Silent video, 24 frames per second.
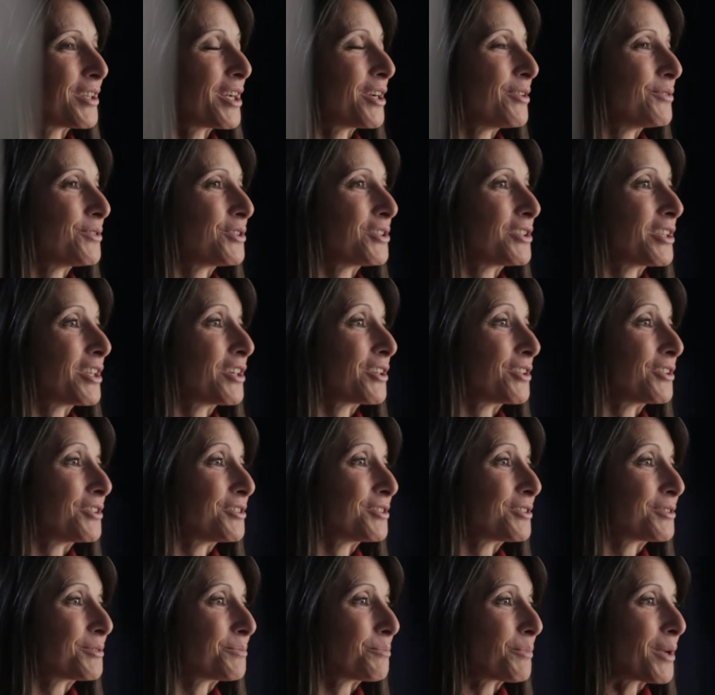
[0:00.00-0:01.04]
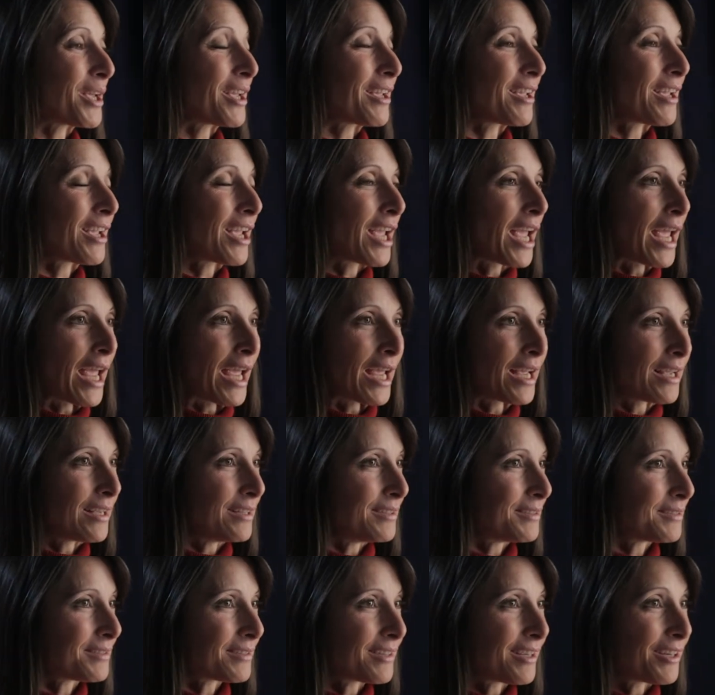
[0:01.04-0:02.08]
downstairs making
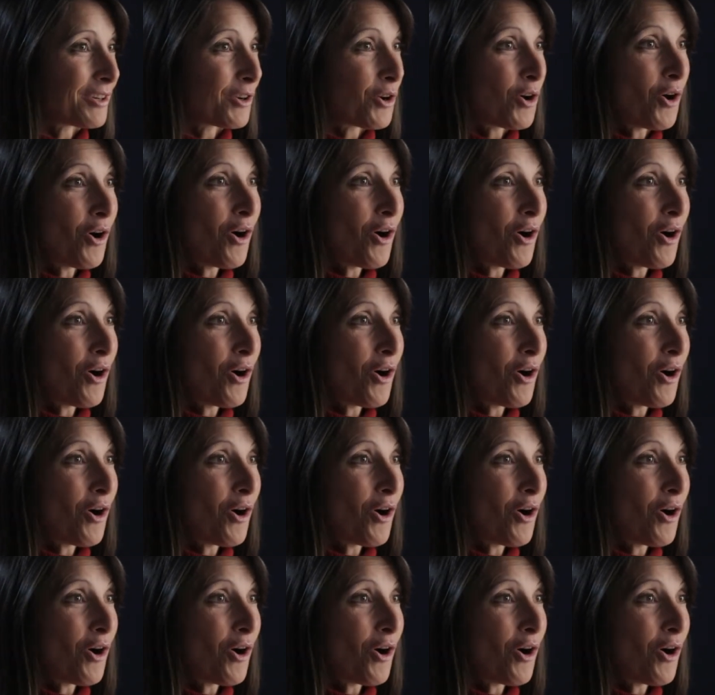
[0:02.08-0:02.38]
eggs and